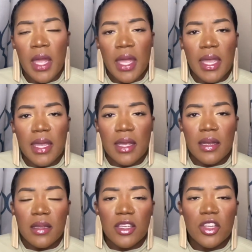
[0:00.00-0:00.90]

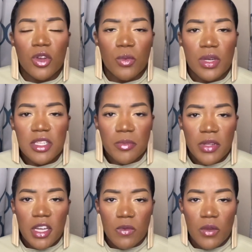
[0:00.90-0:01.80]
And you know, I wanted to
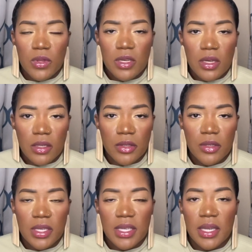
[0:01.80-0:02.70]
play around with
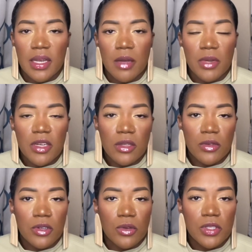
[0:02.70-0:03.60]
color. Again, I'm a color
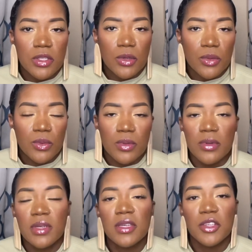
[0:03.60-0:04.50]
girl, so
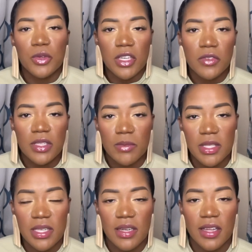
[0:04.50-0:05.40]
you'll definitely be
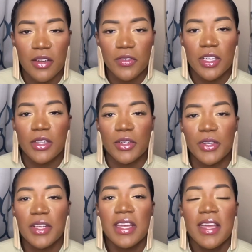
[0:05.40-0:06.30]
seeing a lot of
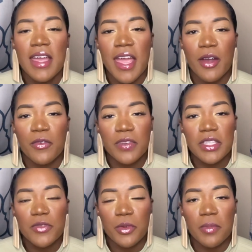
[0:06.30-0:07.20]
color
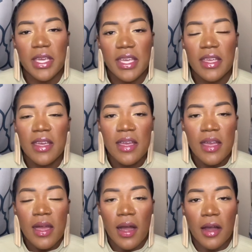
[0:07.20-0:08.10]
outfits from me.
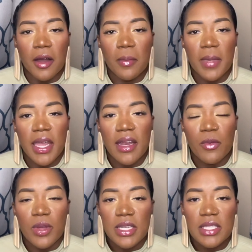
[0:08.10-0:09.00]
And I
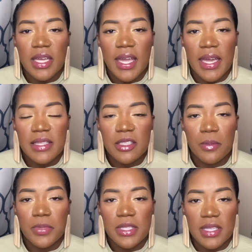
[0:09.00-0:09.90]
wanted to add
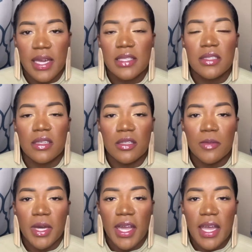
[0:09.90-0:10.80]
some pizzazz to the
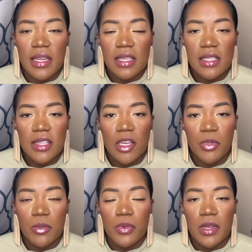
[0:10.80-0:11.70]
look by adding these
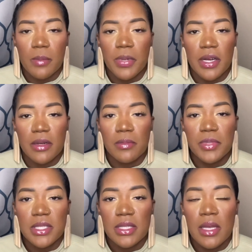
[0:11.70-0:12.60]
leopard print pumps.